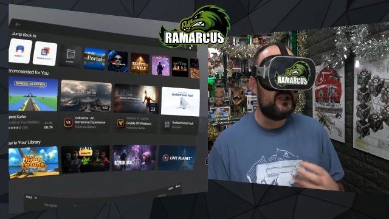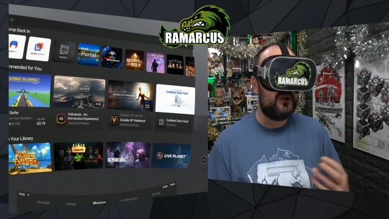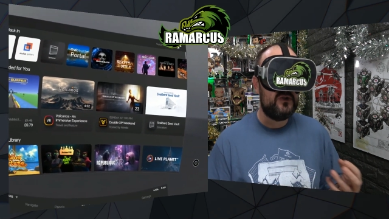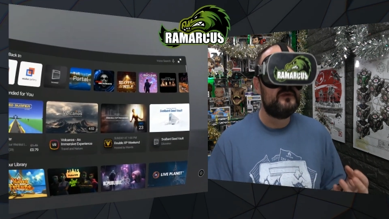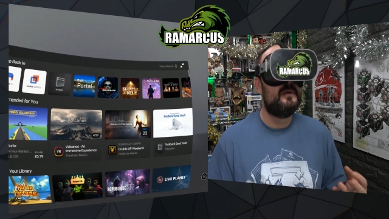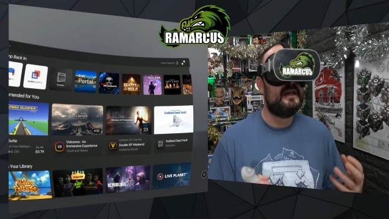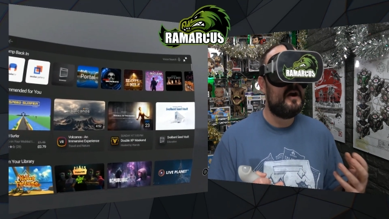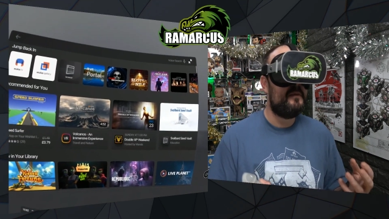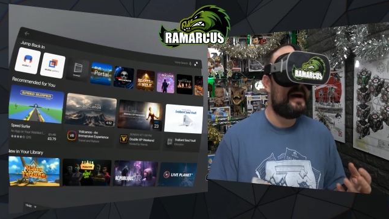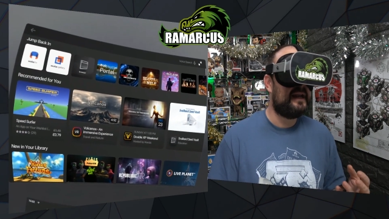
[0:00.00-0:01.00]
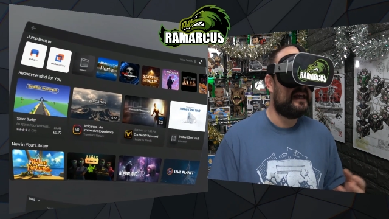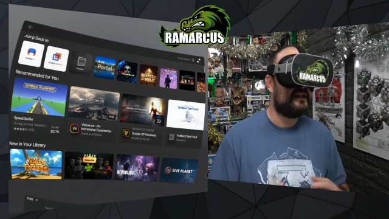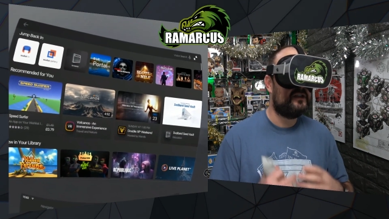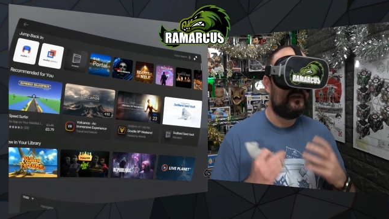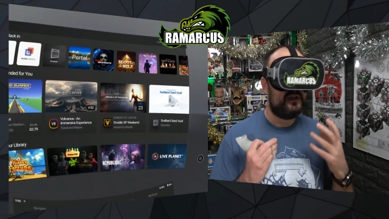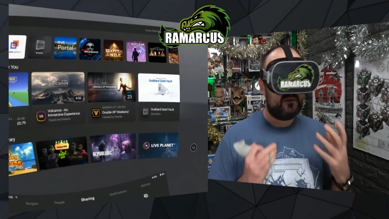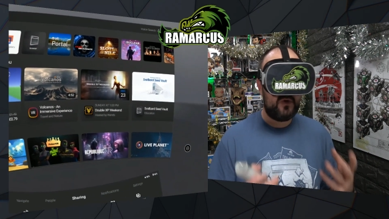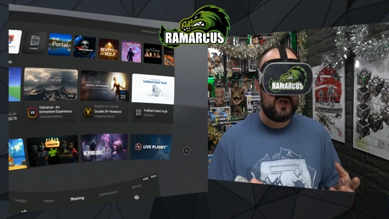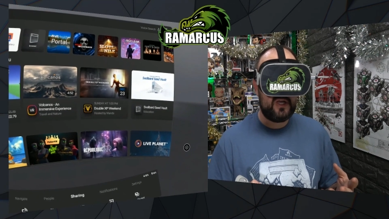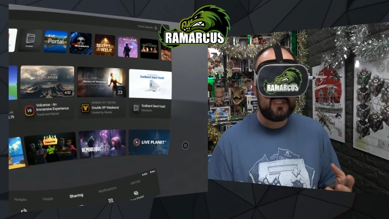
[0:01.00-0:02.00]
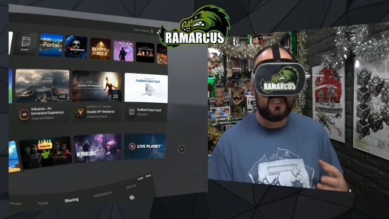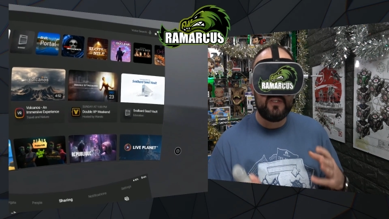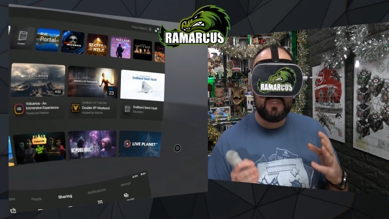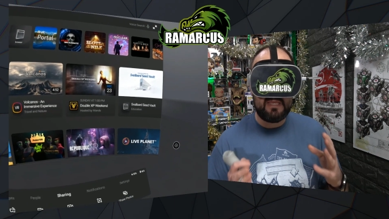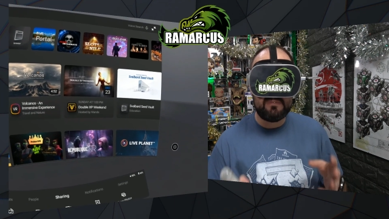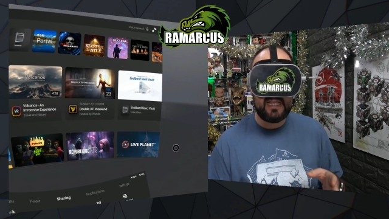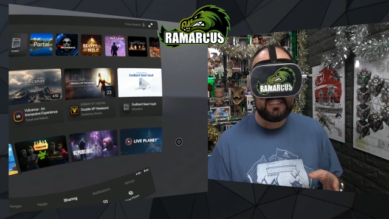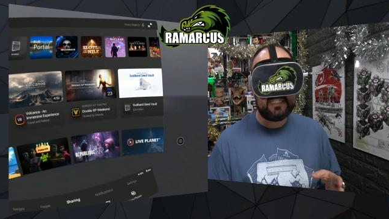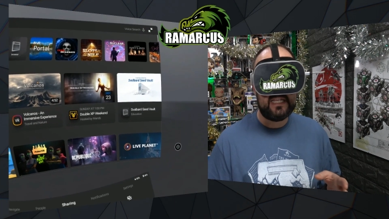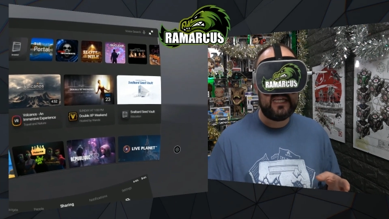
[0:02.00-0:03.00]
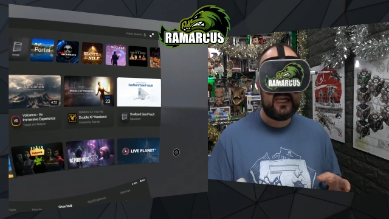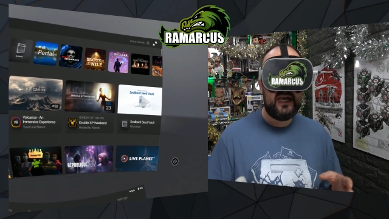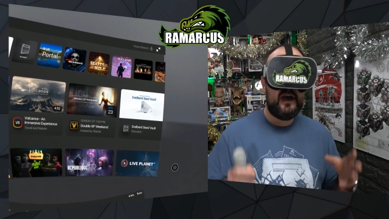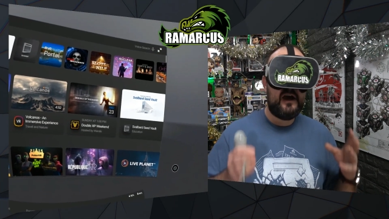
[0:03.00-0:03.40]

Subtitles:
No face is visible, so there are no lips to read.